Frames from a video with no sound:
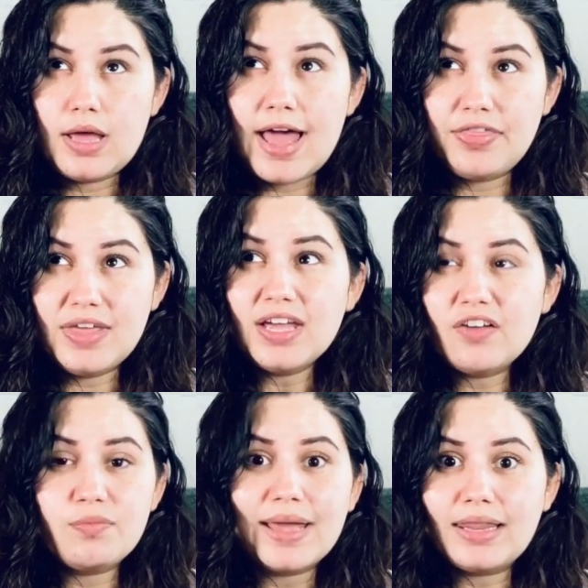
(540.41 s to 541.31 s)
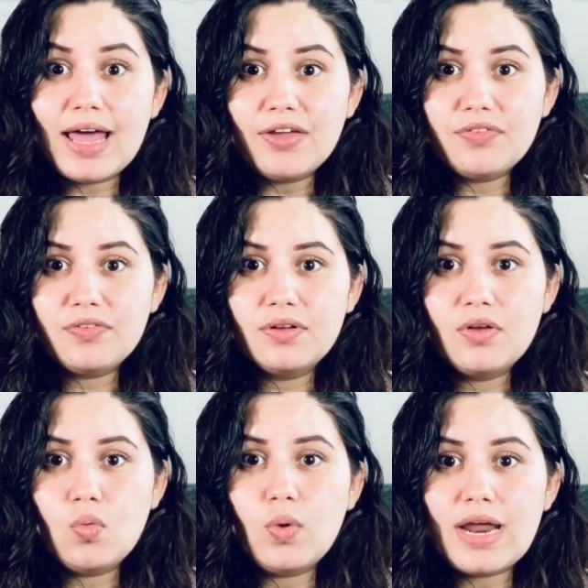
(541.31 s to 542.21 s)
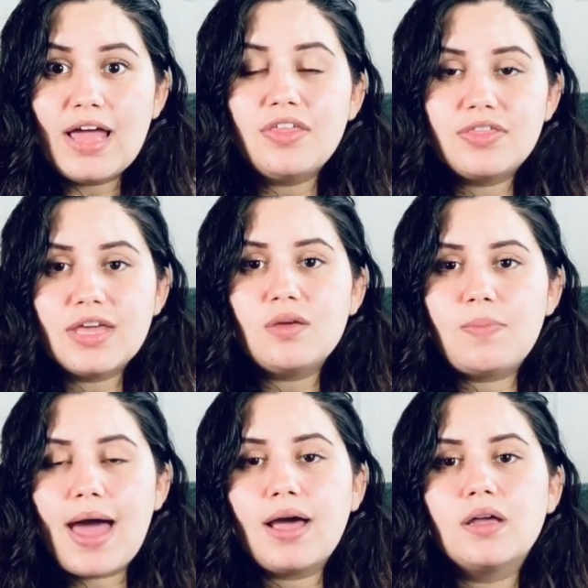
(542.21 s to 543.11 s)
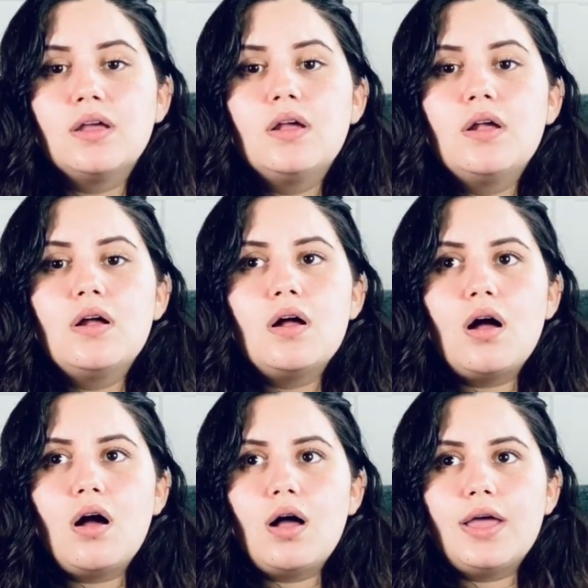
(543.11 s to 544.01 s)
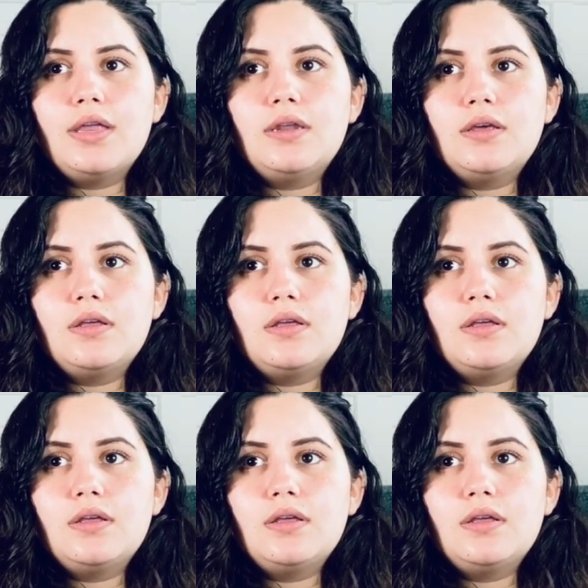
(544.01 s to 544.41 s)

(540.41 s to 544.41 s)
I think, of my life. When I think back on